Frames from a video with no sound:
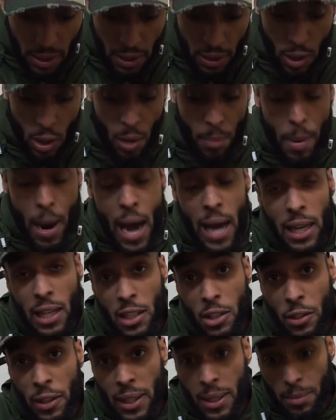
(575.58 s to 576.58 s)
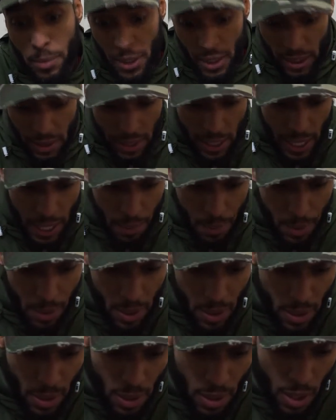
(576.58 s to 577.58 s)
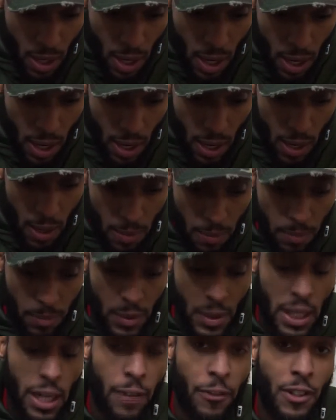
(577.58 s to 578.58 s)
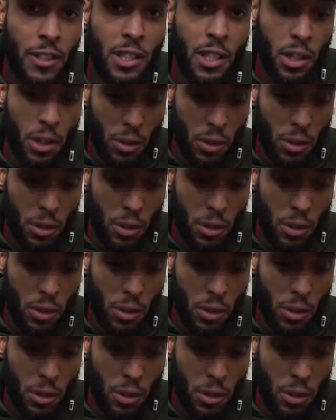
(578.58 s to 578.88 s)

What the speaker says: your body and transmission type. If it's a